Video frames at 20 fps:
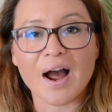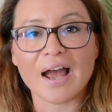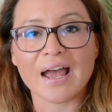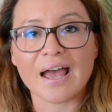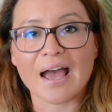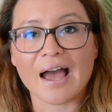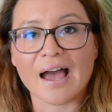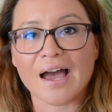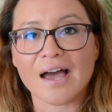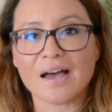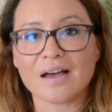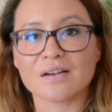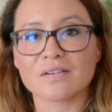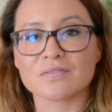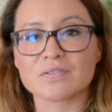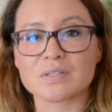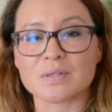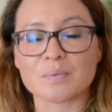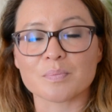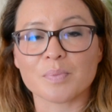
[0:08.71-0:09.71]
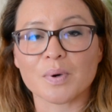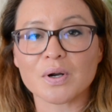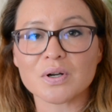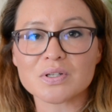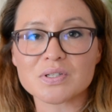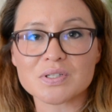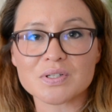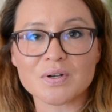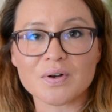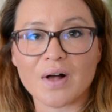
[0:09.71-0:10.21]
I have some
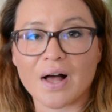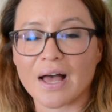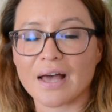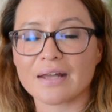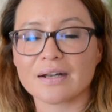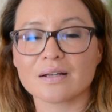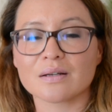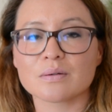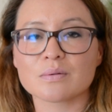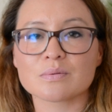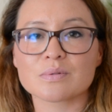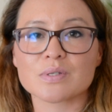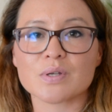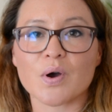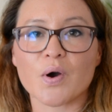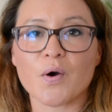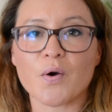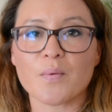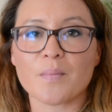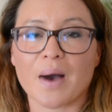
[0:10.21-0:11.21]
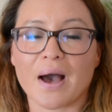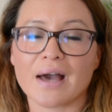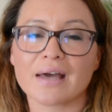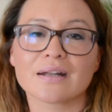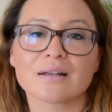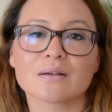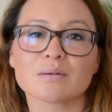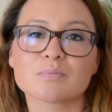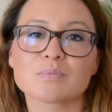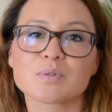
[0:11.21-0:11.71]
personal items, home
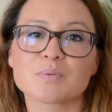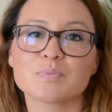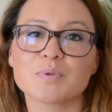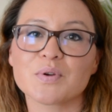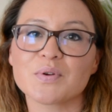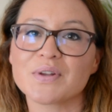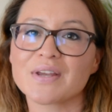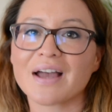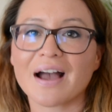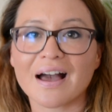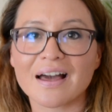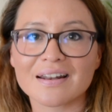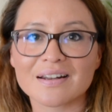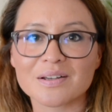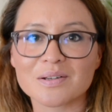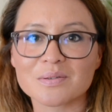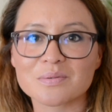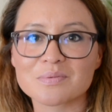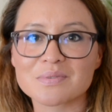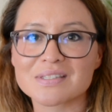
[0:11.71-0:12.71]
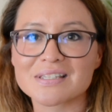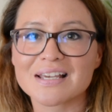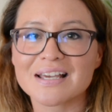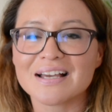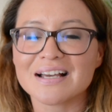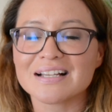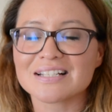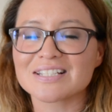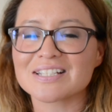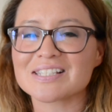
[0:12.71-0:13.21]
items, beauty items,
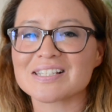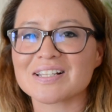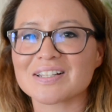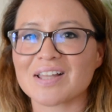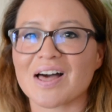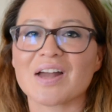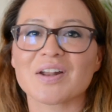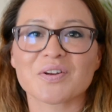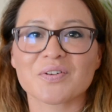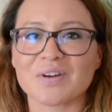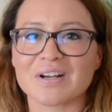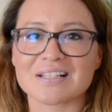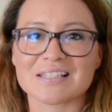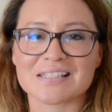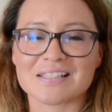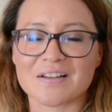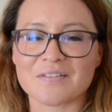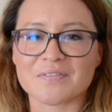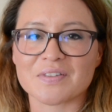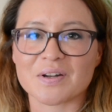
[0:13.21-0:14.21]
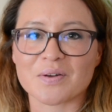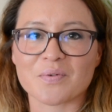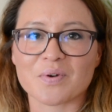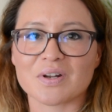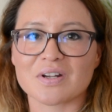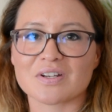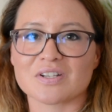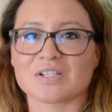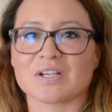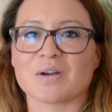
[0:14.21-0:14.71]
just a lot of great stuff that I
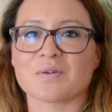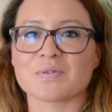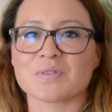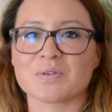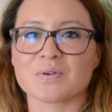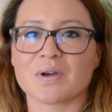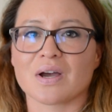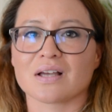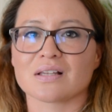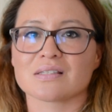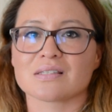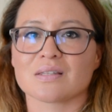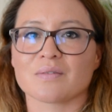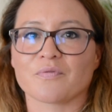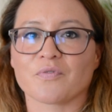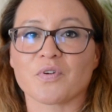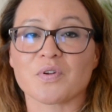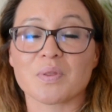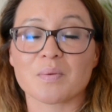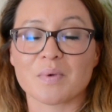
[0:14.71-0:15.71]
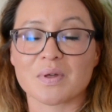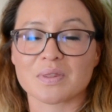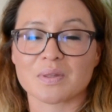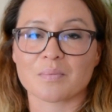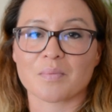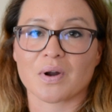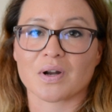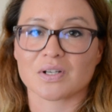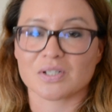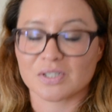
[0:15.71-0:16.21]
wanted to share with you guys for the month
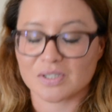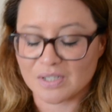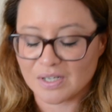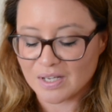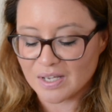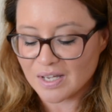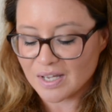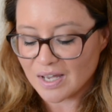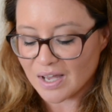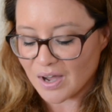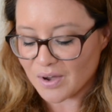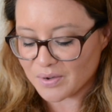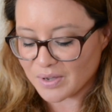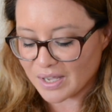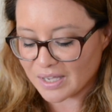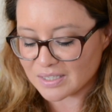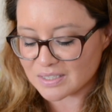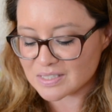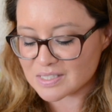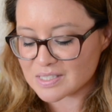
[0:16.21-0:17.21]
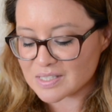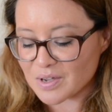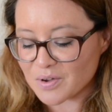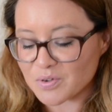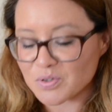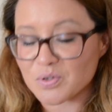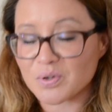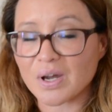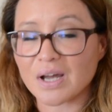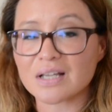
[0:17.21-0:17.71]
of March. Okay, so
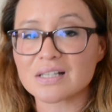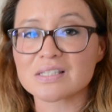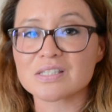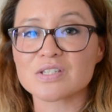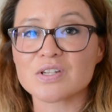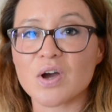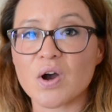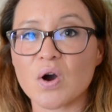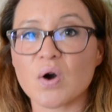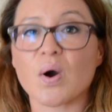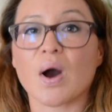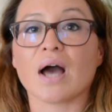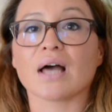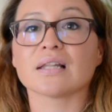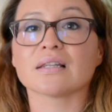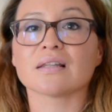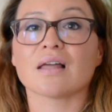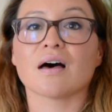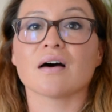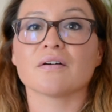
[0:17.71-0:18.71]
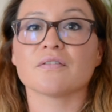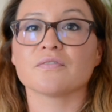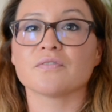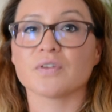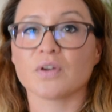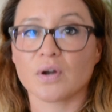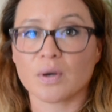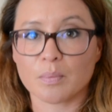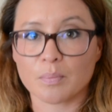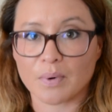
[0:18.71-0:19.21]
you guys know I love
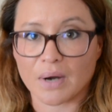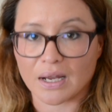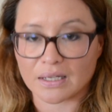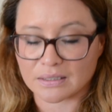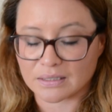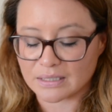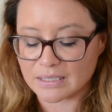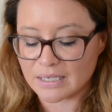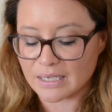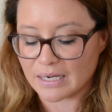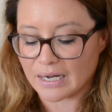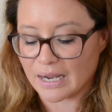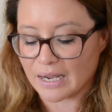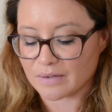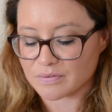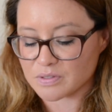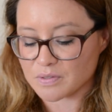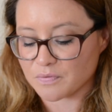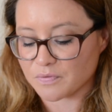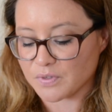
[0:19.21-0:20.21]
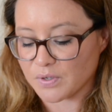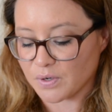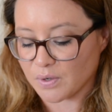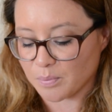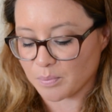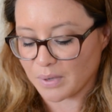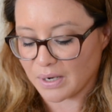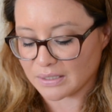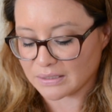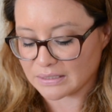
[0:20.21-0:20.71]
Vera Bradley, and I have some Vera
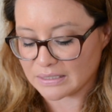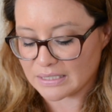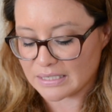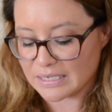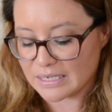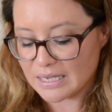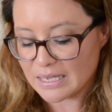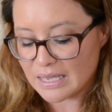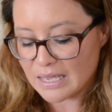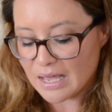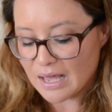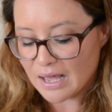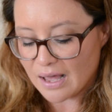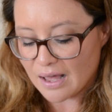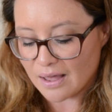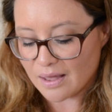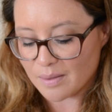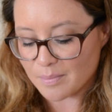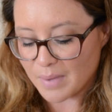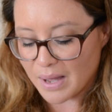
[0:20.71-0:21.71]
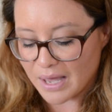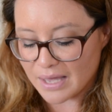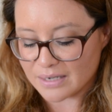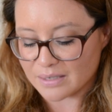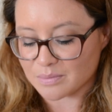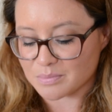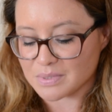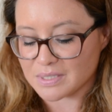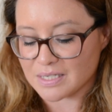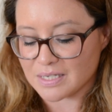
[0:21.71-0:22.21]
Bradley um,
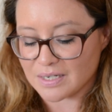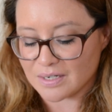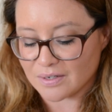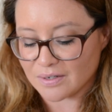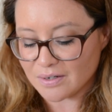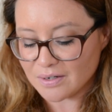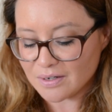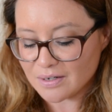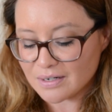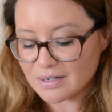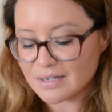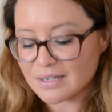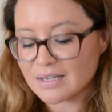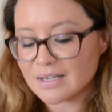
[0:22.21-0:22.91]
items here.